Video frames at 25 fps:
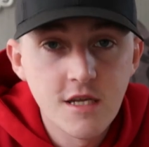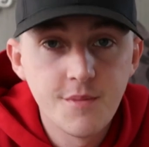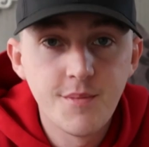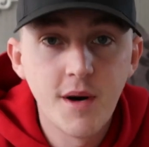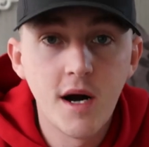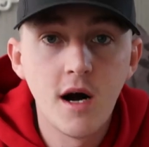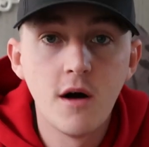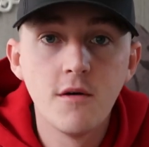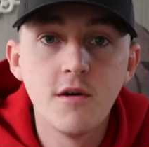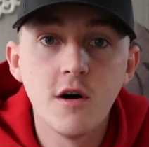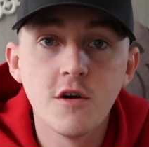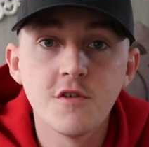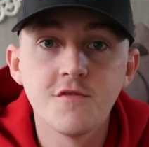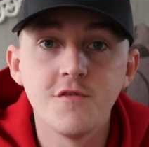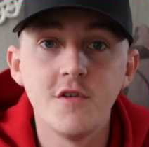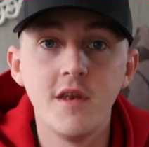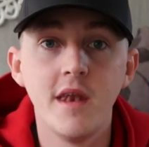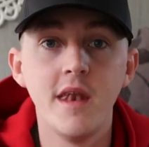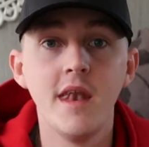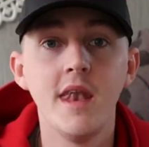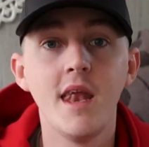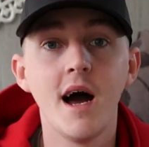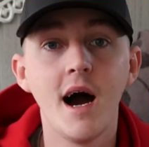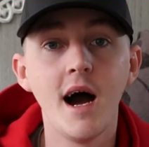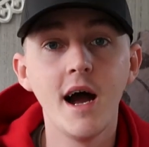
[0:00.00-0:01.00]
That was for
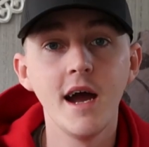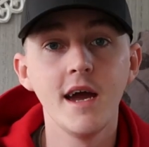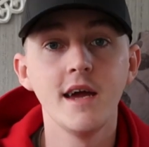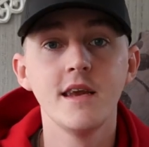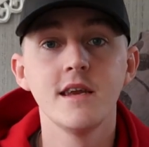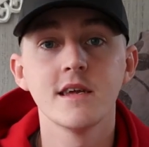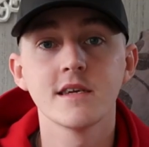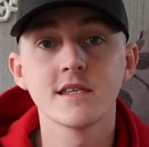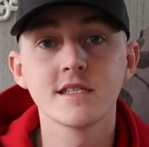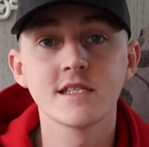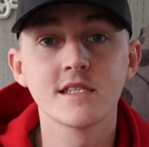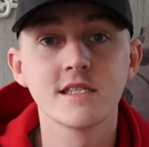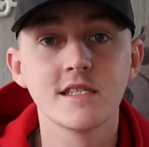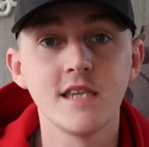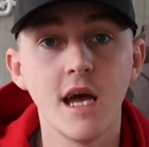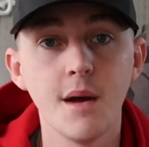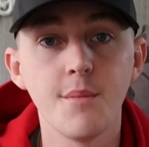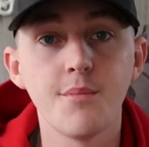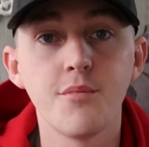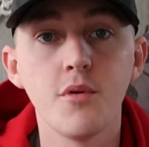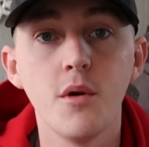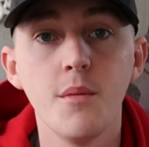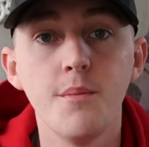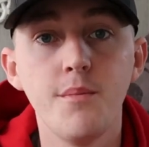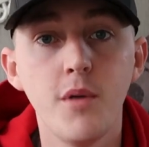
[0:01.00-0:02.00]
9
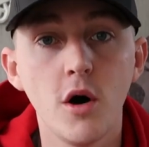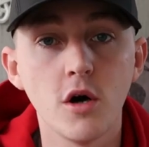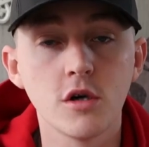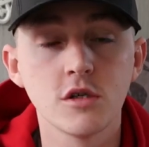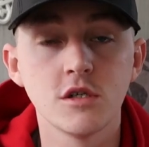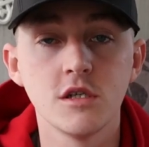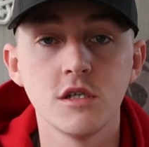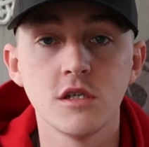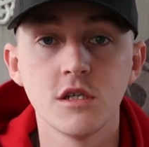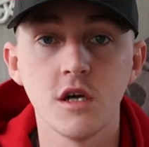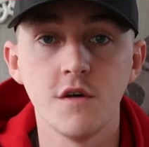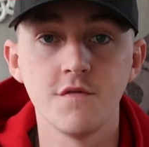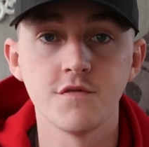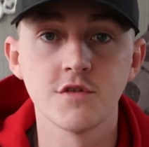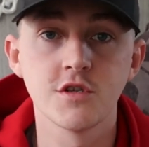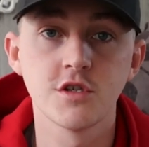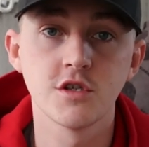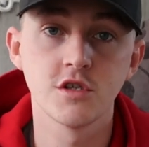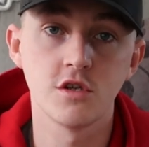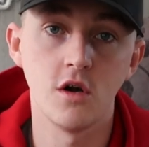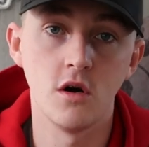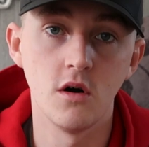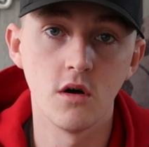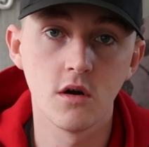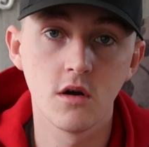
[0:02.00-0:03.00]
separate boxes of
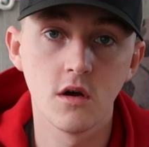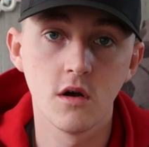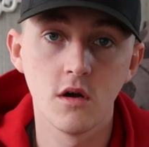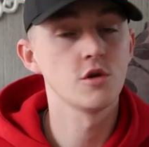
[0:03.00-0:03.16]
stock.